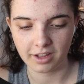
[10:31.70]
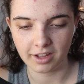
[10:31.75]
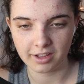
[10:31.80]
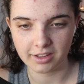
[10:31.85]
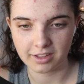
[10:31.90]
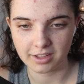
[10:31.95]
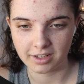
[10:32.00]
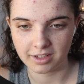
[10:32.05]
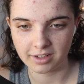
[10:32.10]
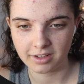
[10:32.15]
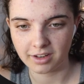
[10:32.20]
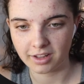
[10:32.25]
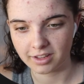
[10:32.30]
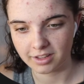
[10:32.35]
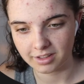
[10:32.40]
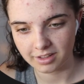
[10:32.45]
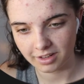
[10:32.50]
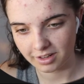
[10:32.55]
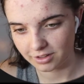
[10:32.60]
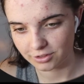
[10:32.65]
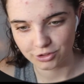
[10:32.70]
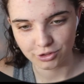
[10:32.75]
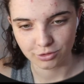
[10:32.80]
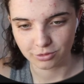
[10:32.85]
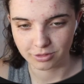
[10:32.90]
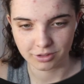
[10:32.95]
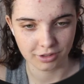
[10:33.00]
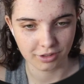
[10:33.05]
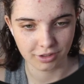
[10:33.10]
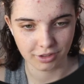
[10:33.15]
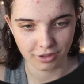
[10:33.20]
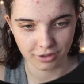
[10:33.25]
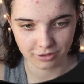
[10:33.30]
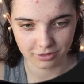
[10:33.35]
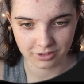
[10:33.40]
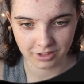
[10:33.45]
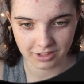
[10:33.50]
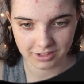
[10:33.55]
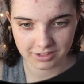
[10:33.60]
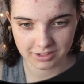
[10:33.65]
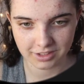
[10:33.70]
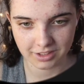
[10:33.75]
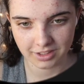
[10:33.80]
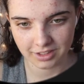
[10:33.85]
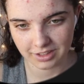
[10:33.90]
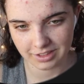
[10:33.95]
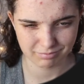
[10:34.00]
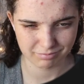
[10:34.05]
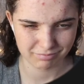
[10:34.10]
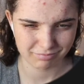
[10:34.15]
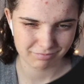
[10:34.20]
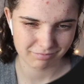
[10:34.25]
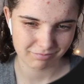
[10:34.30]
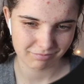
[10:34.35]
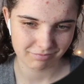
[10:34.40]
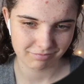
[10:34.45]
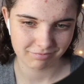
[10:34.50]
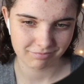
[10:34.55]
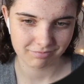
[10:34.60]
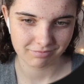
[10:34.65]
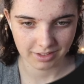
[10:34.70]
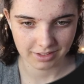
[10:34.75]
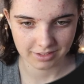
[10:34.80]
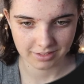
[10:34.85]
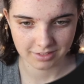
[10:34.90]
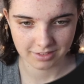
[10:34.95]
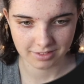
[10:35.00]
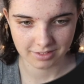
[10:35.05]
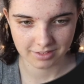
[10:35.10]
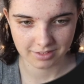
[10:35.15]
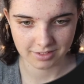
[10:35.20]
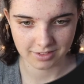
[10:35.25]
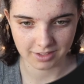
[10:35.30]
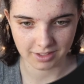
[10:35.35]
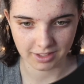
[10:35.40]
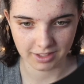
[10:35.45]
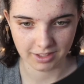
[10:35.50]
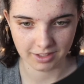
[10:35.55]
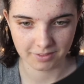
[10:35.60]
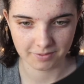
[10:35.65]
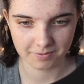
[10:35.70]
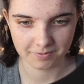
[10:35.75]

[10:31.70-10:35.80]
I get it. I get how she wouldn't know. That's like, that's C.